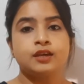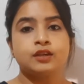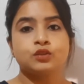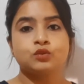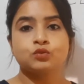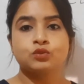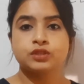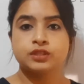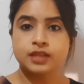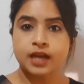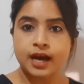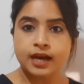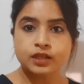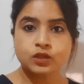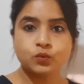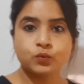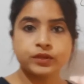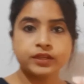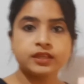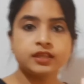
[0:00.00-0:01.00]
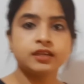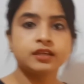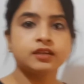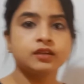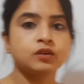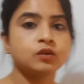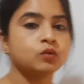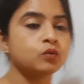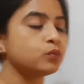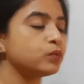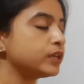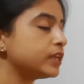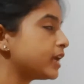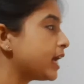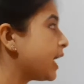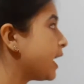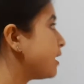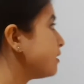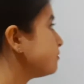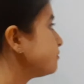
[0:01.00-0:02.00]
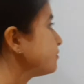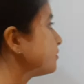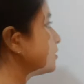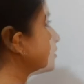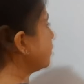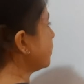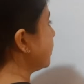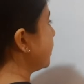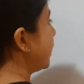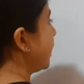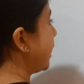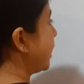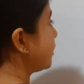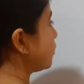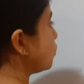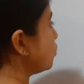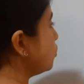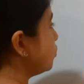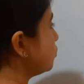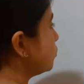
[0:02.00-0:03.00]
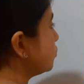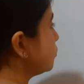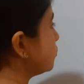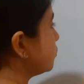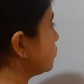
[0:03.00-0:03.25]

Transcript: To start with, we have Arrow,